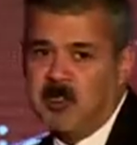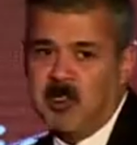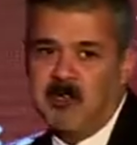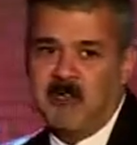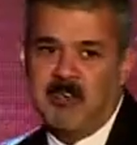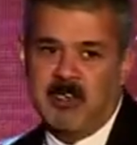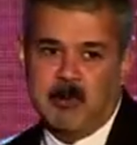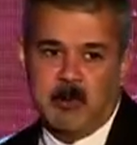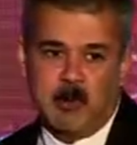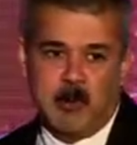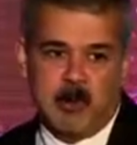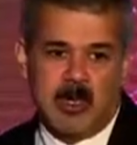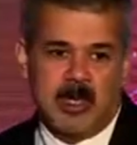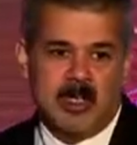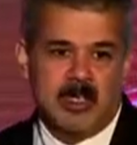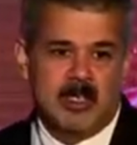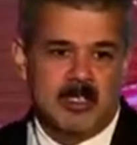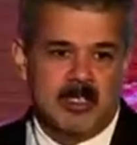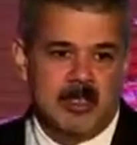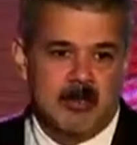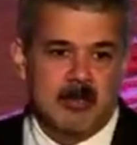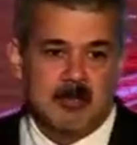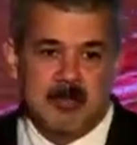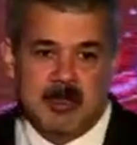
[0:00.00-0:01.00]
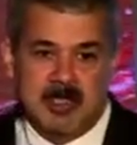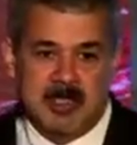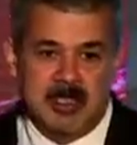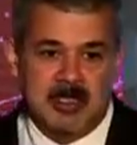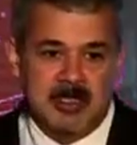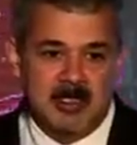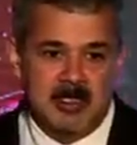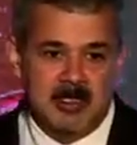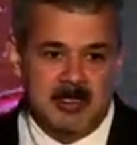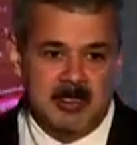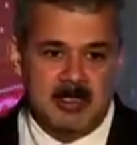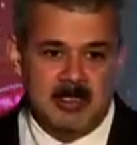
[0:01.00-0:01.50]
have acquired a company
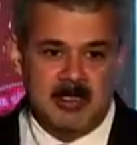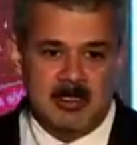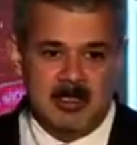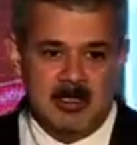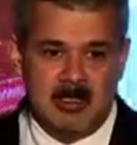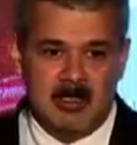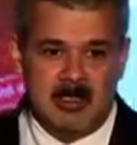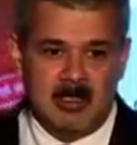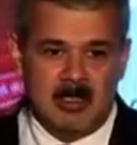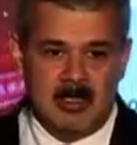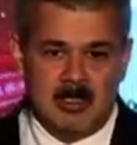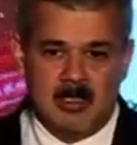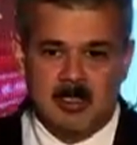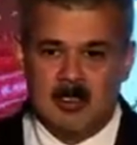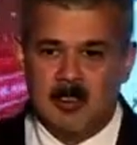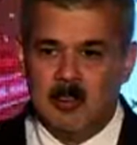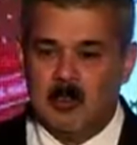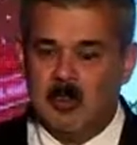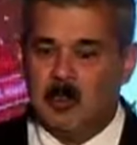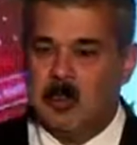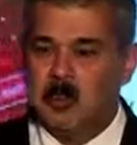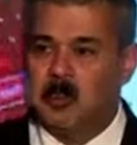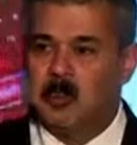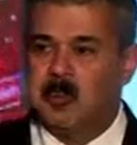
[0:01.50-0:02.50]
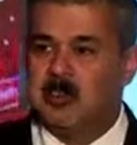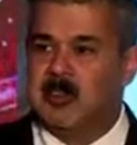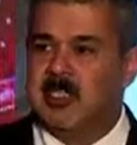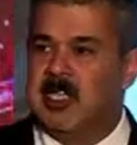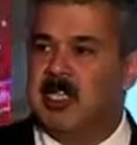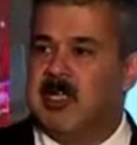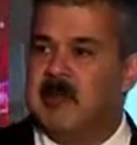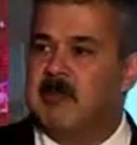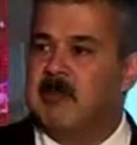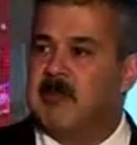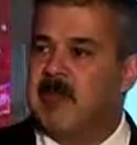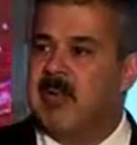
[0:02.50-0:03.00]
whose
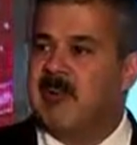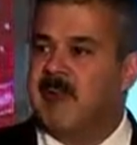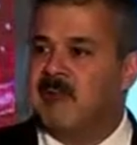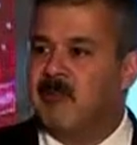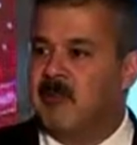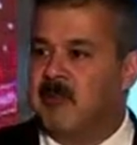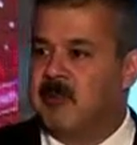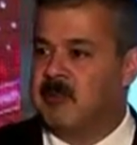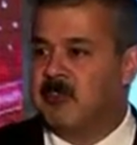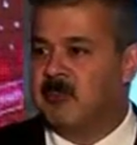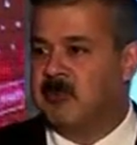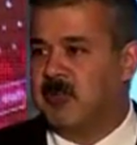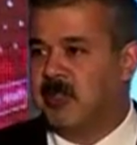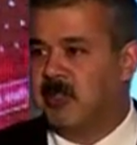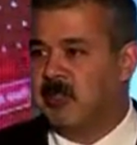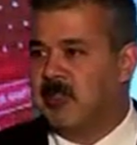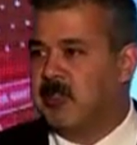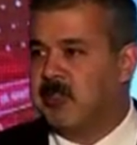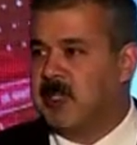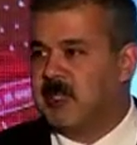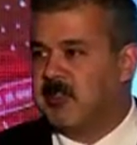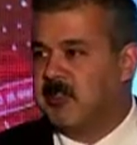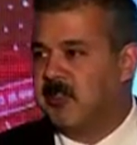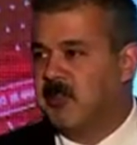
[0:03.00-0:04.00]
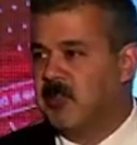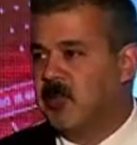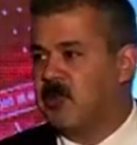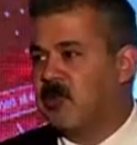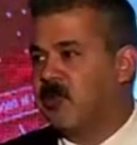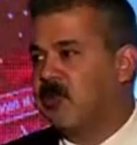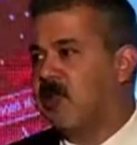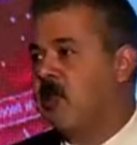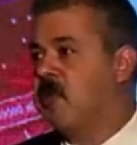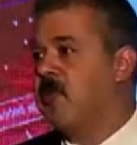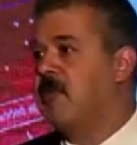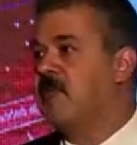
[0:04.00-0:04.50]
CRM platform is very good and you want to
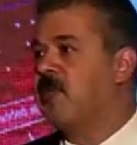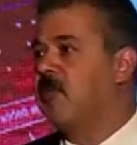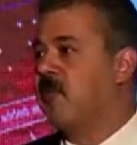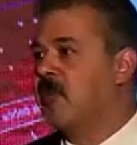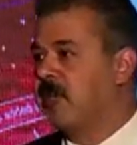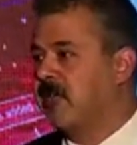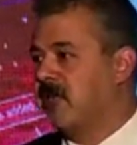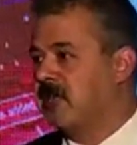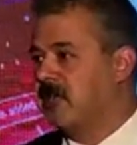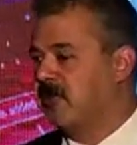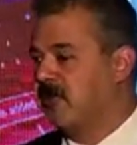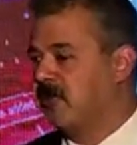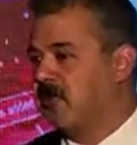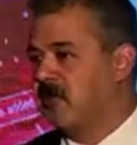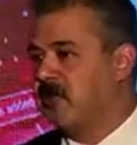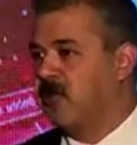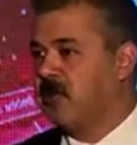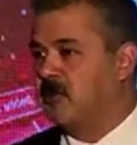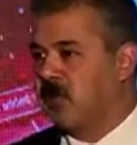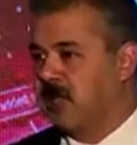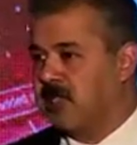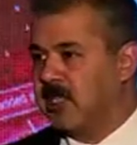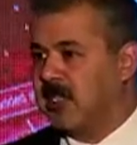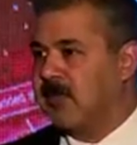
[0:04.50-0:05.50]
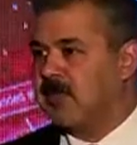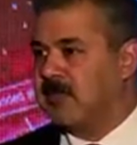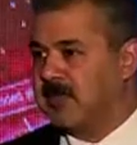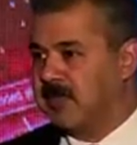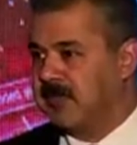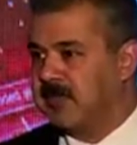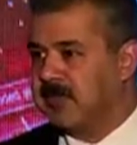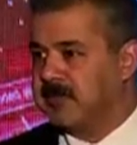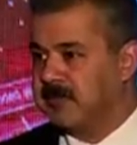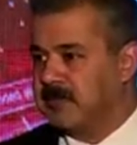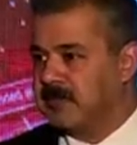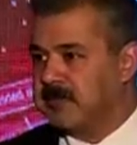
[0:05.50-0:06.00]
now employ it for the whole
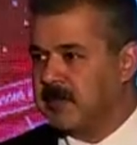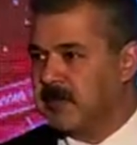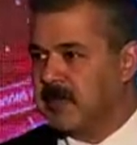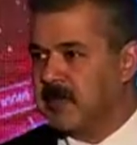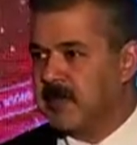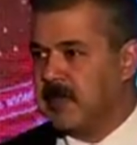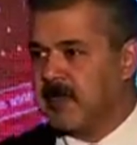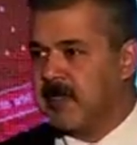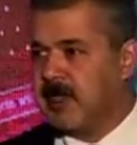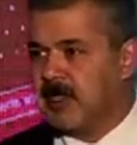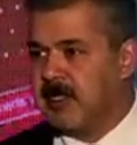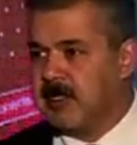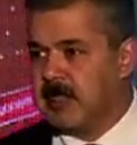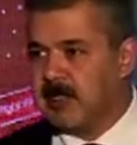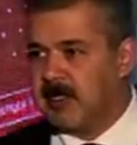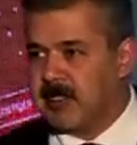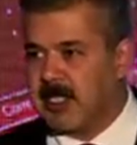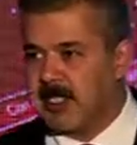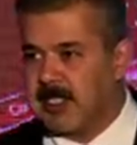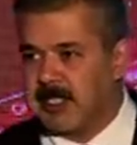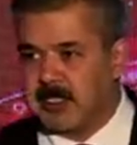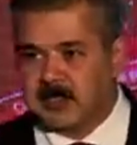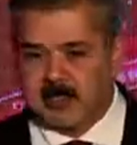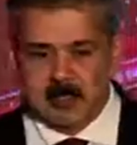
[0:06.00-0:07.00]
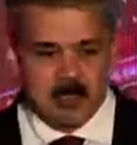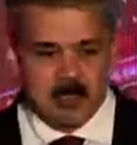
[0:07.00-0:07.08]
company, right?